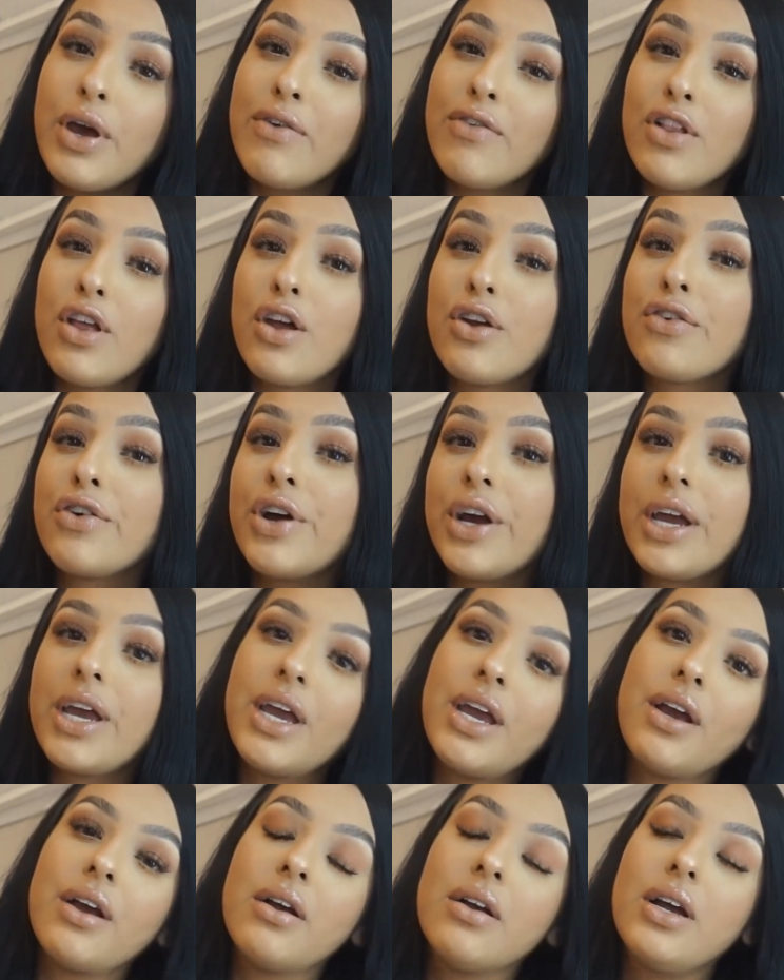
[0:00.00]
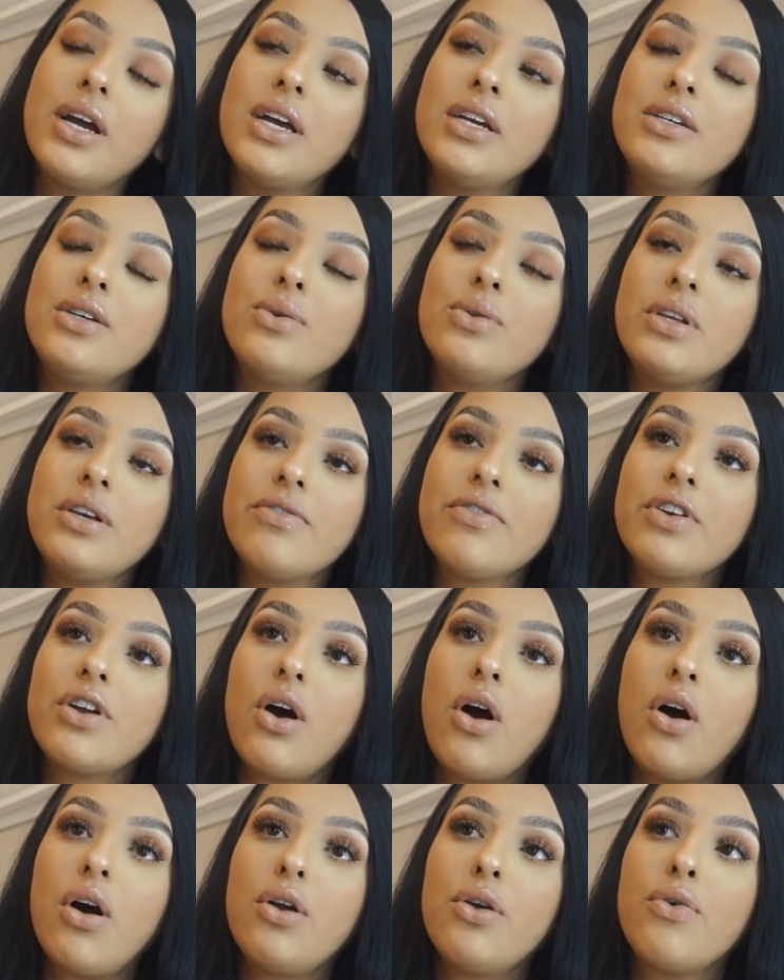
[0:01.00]
have a lot of gray hair and you leave it
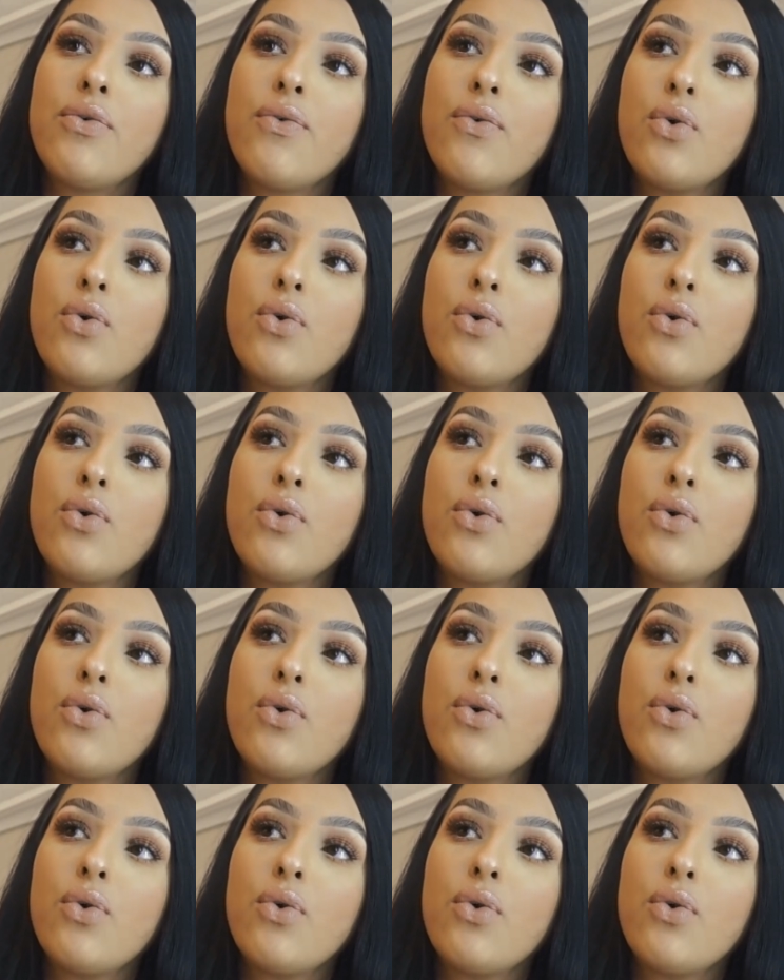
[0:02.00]
on